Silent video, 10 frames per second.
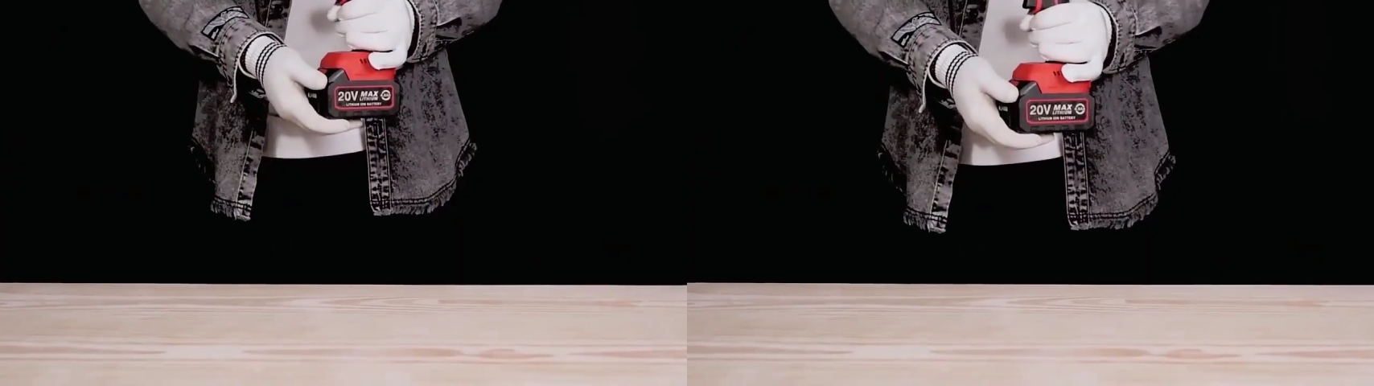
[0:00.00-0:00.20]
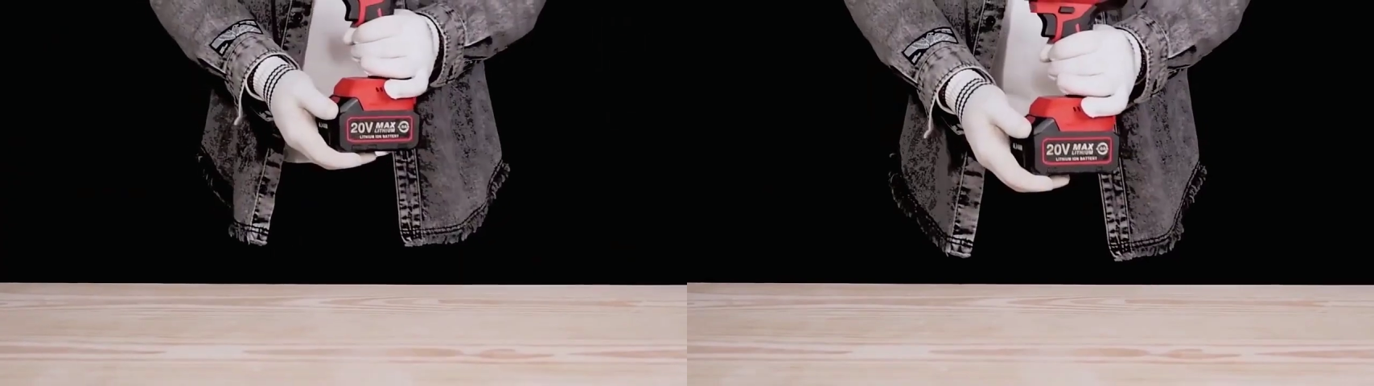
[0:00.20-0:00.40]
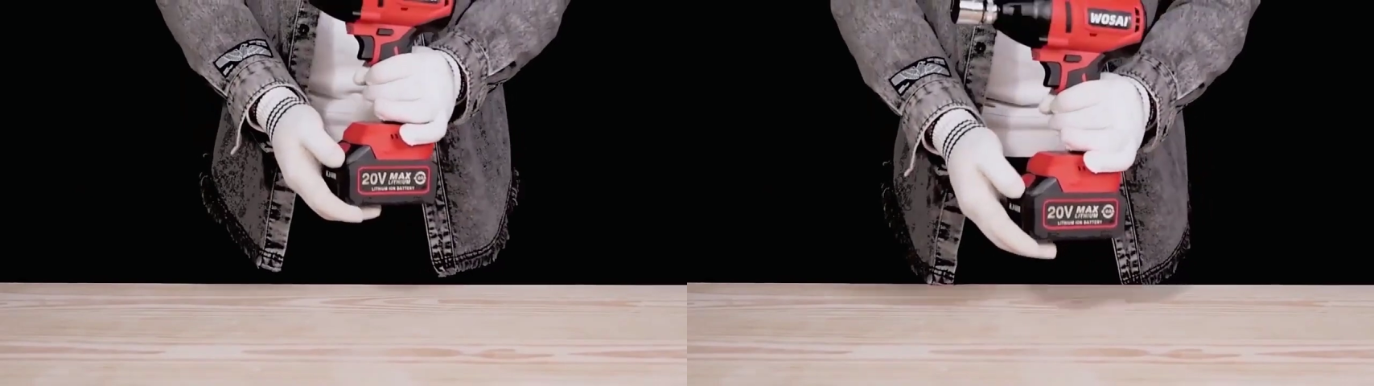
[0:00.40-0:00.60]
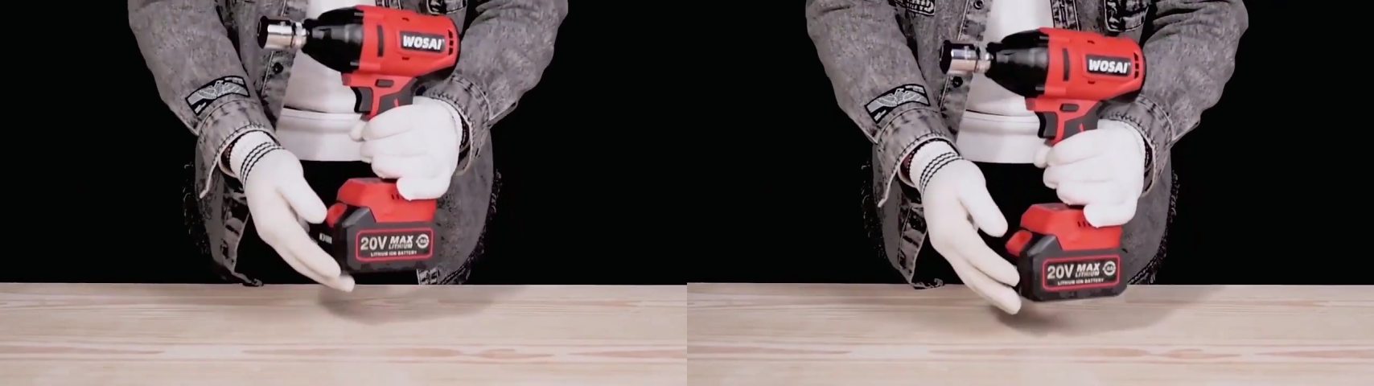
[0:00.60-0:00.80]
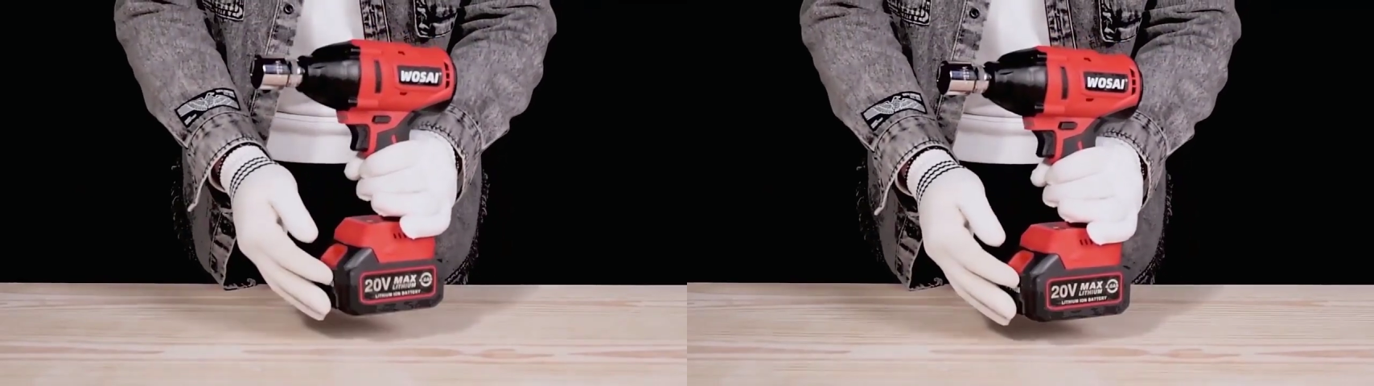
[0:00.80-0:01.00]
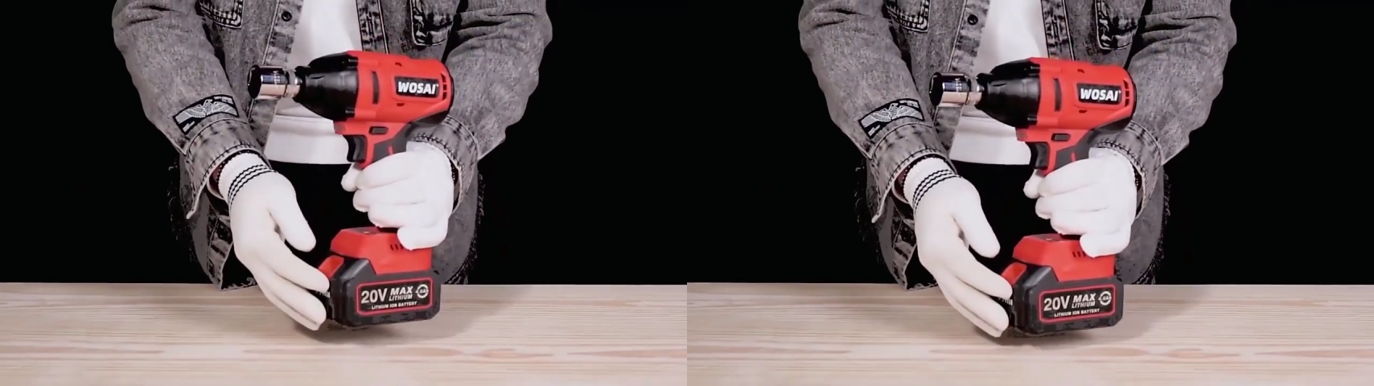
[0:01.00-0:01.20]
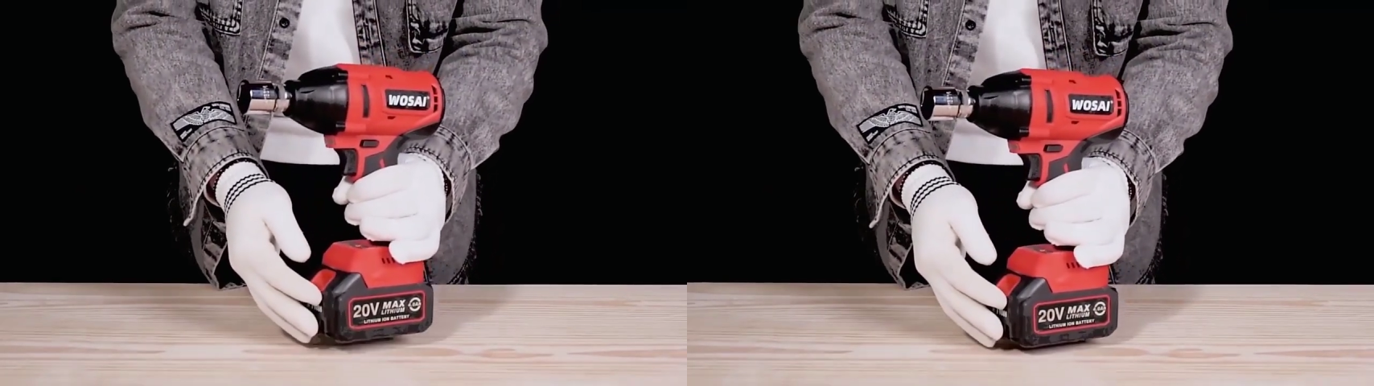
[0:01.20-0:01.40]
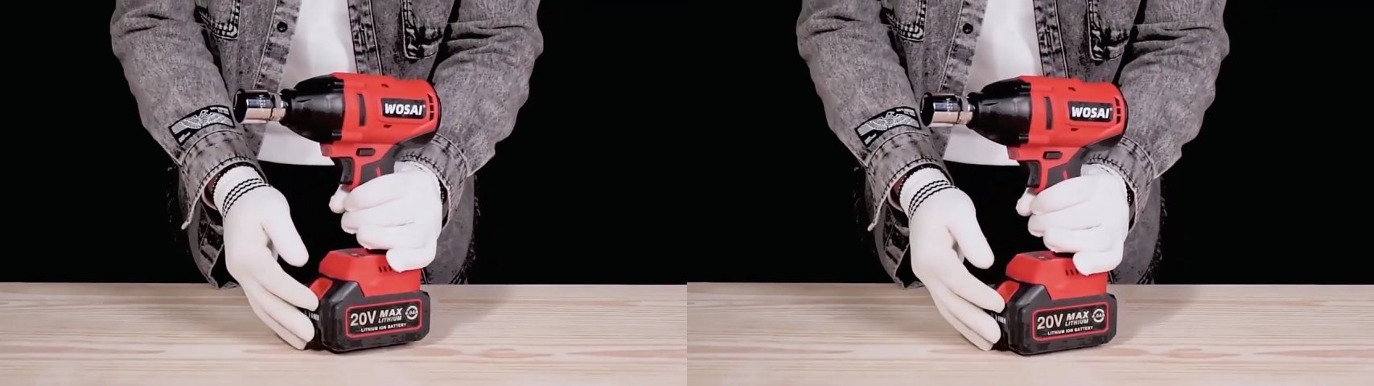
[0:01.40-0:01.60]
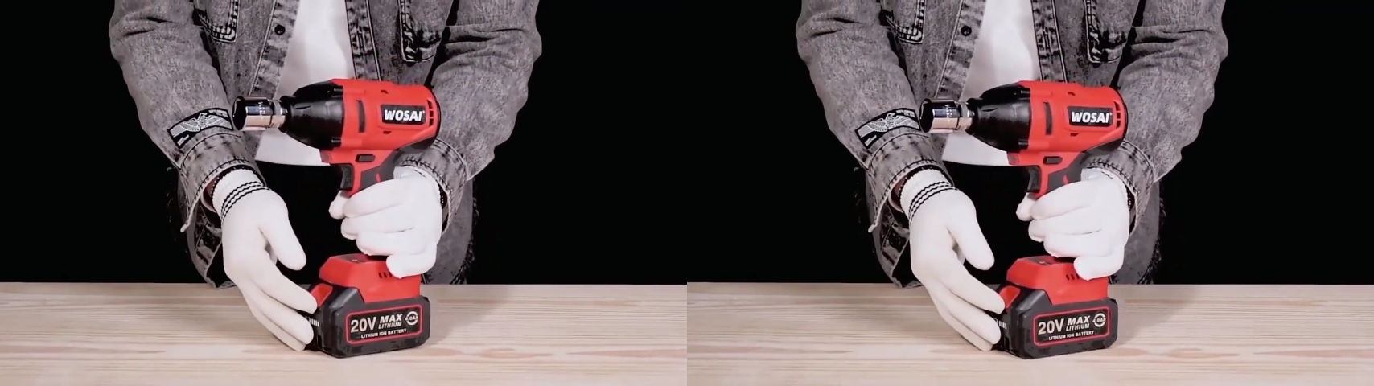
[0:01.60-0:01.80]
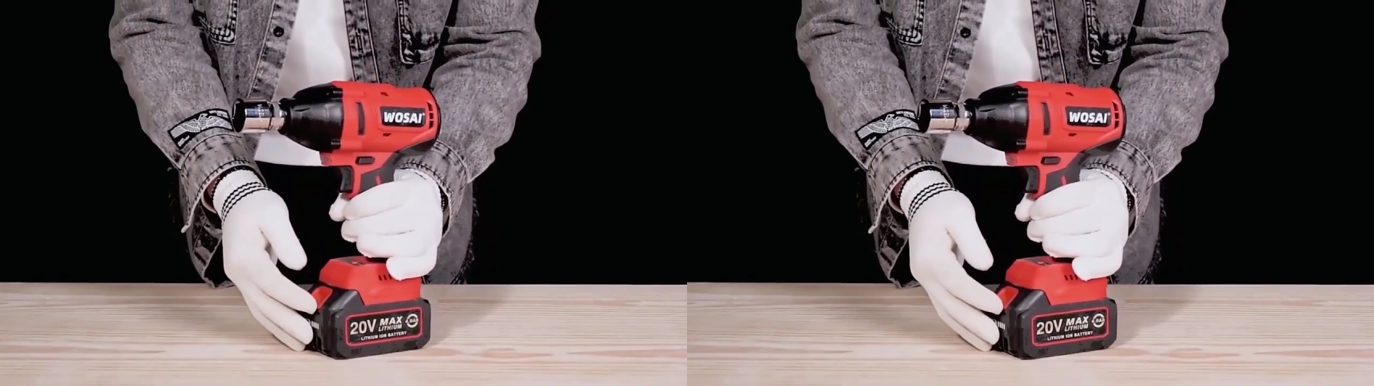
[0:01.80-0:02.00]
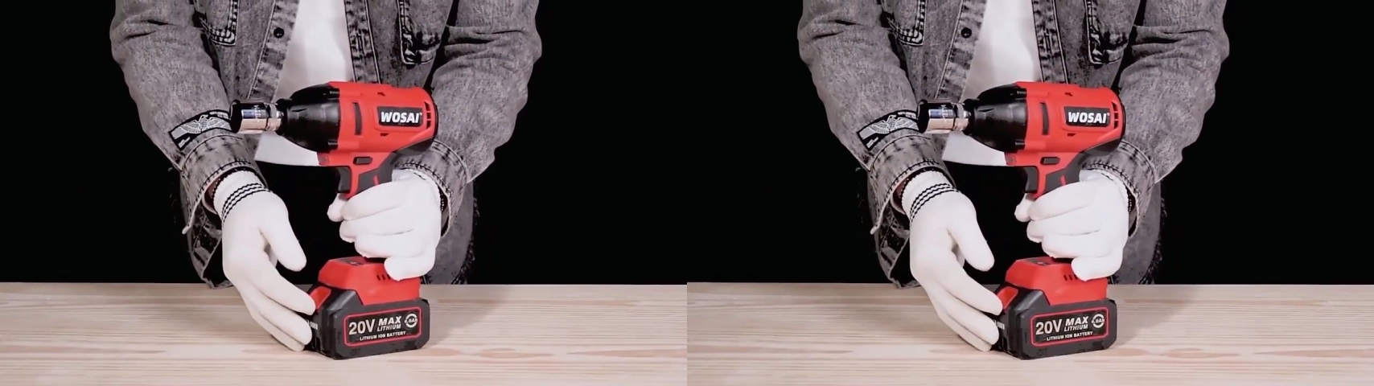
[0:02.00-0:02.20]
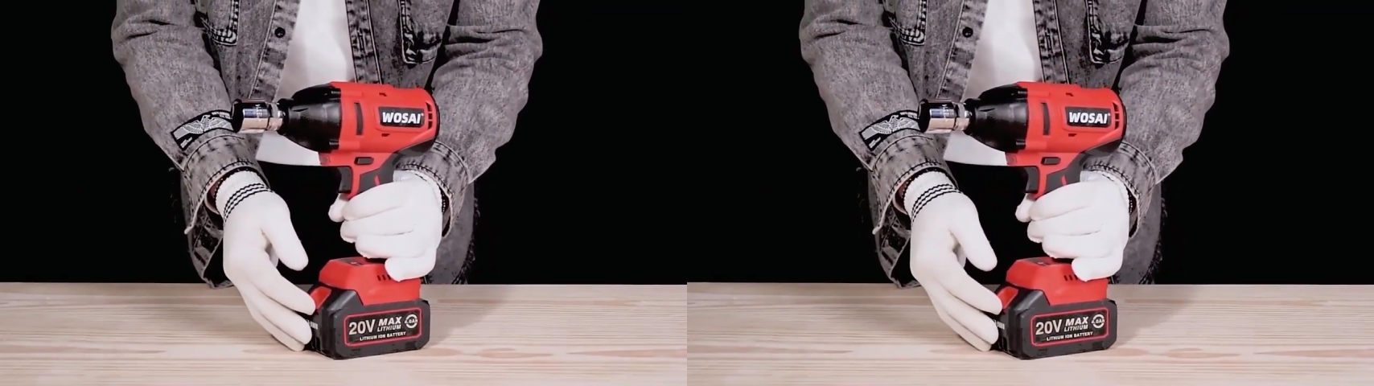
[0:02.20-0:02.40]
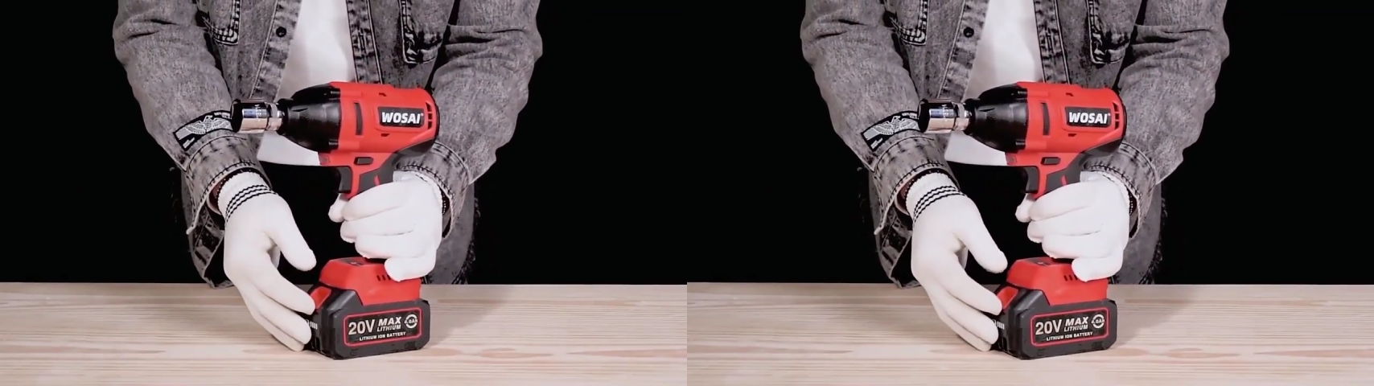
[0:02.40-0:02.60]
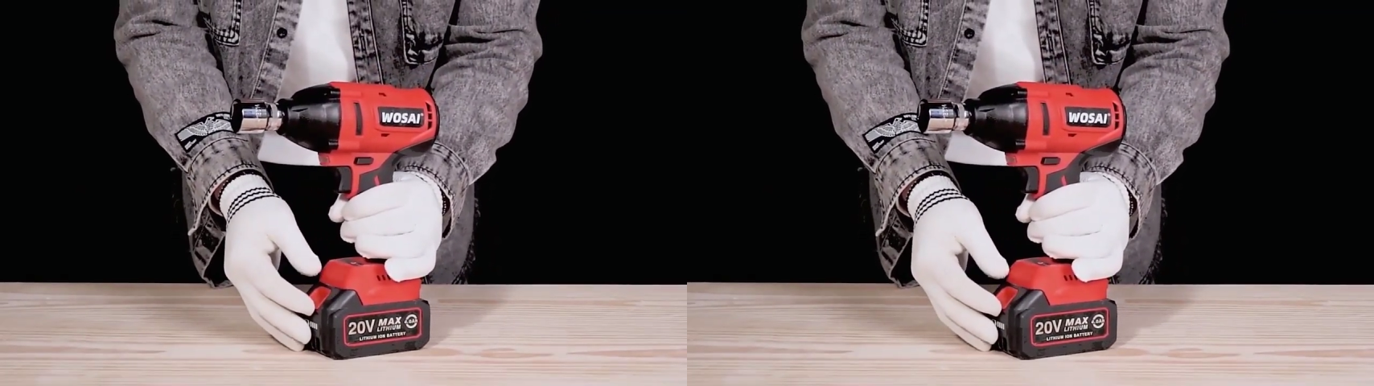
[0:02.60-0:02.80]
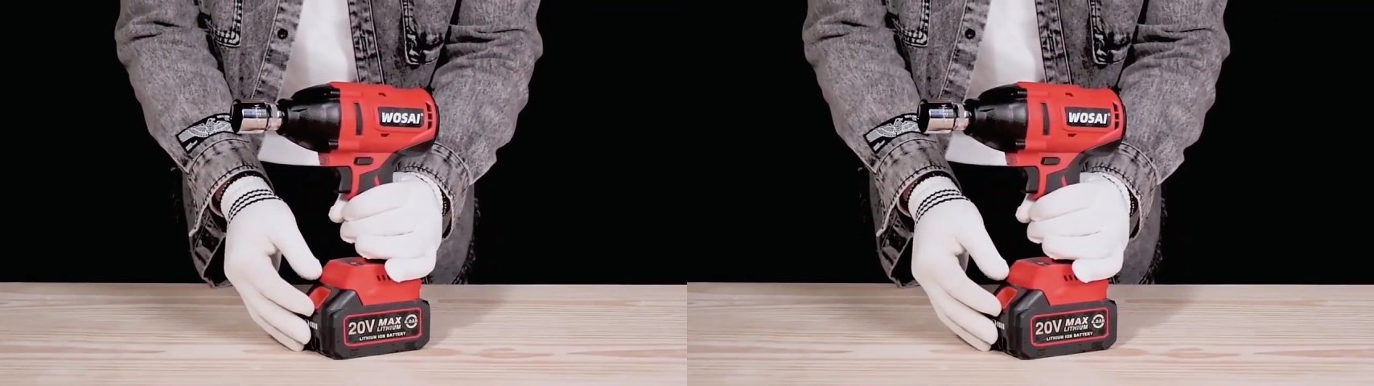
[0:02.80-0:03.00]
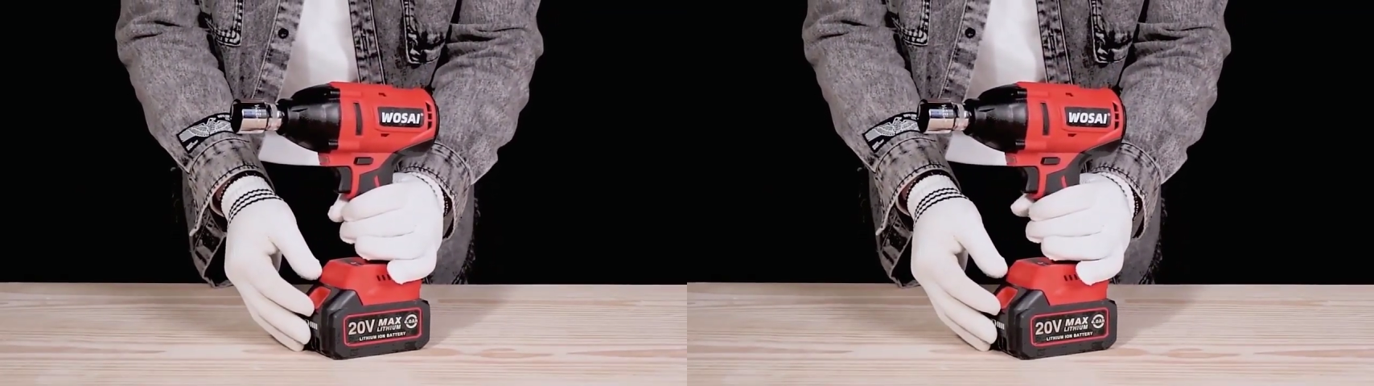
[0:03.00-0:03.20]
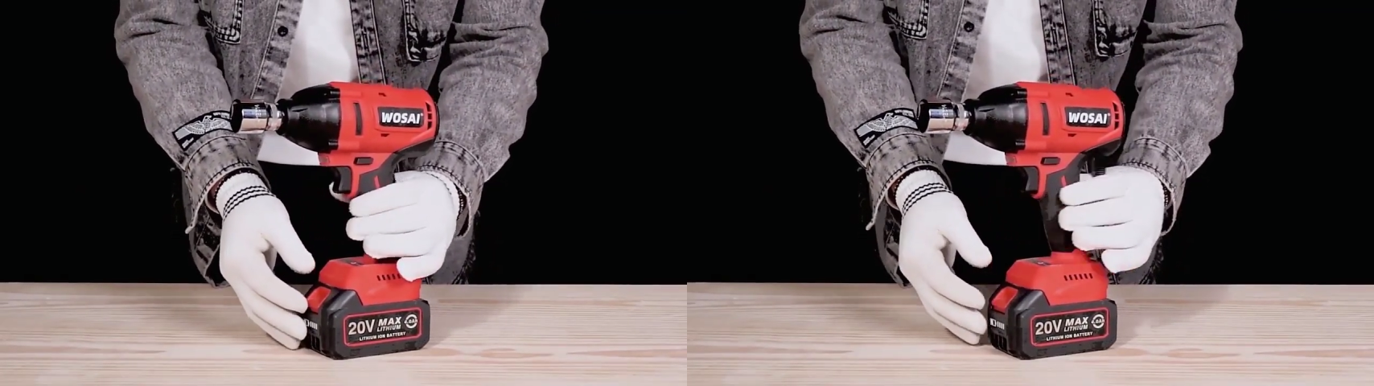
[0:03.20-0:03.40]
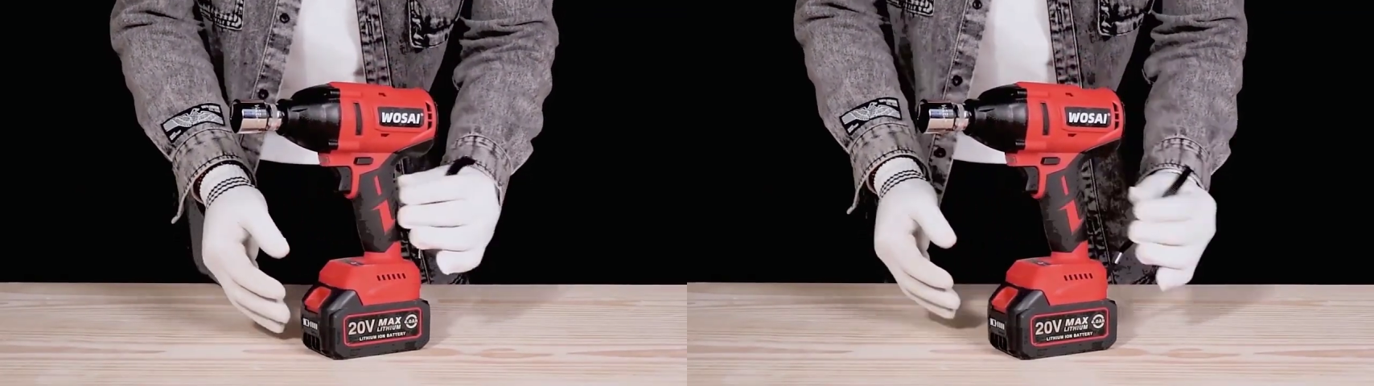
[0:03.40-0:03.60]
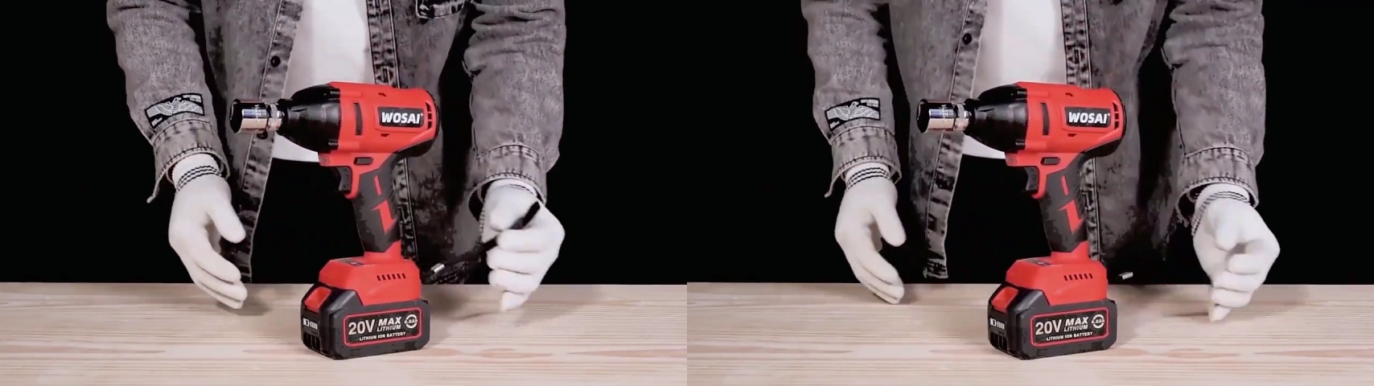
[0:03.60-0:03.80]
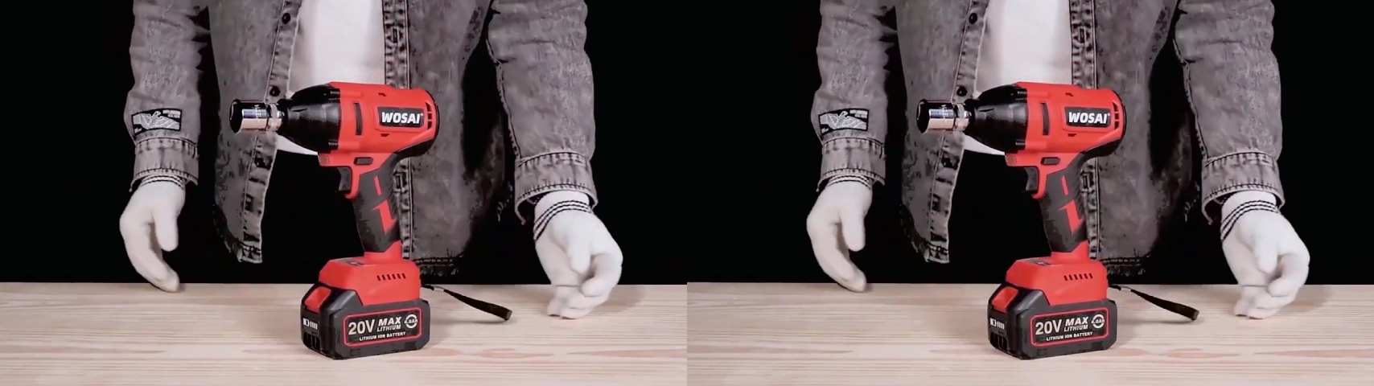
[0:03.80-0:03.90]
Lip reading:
(no speaker visible)